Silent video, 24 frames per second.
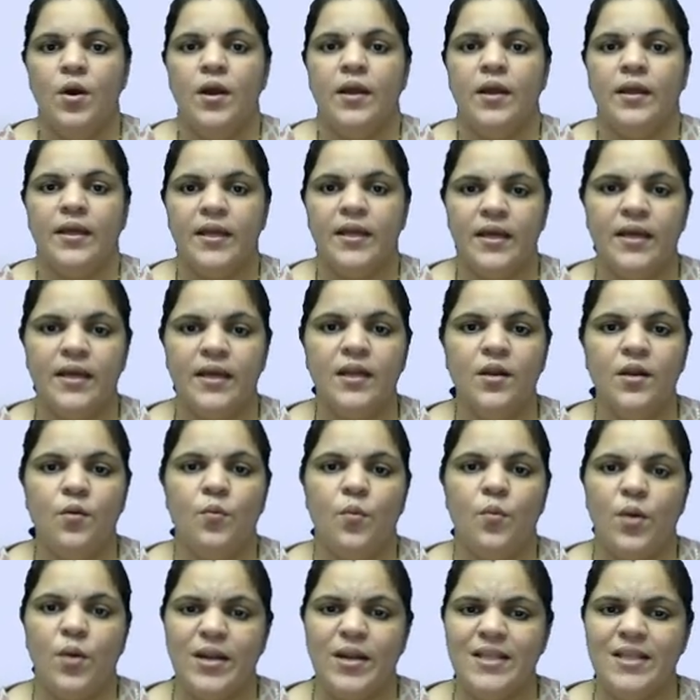Here
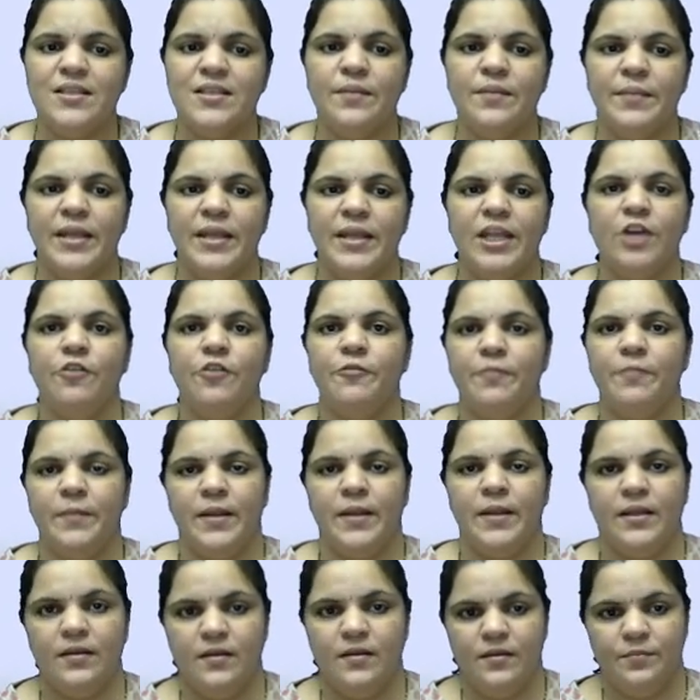what is the meaning of
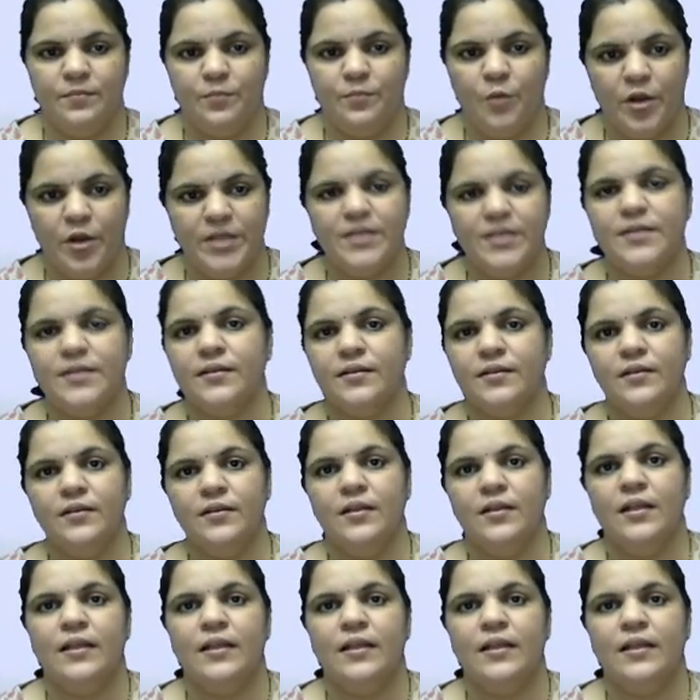pointer,